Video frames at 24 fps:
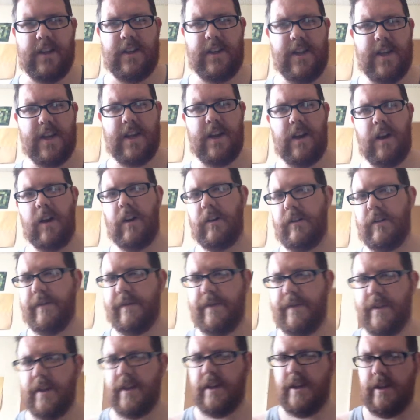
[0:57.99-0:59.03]
yeah, all
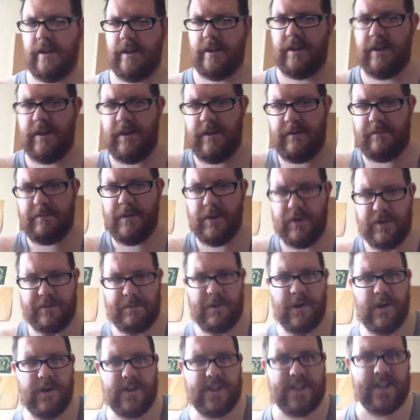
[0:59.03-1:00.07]
of the most
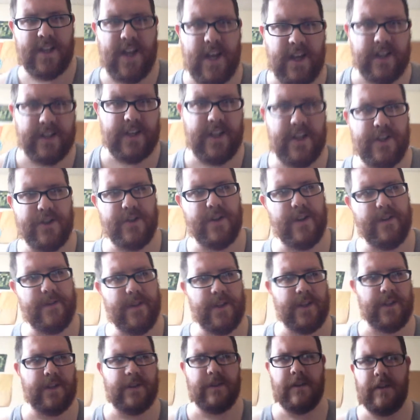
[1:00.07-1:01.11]
personality
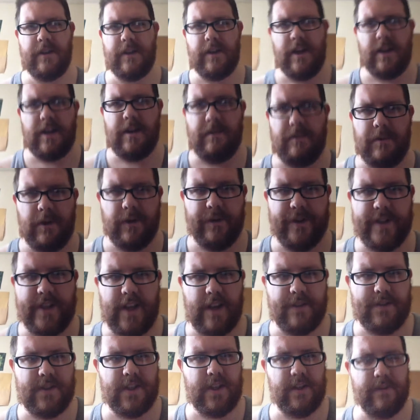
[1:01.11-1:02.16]
driven movies
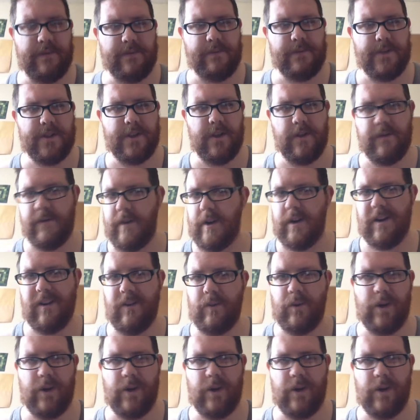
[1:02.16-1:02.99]
I've seen so far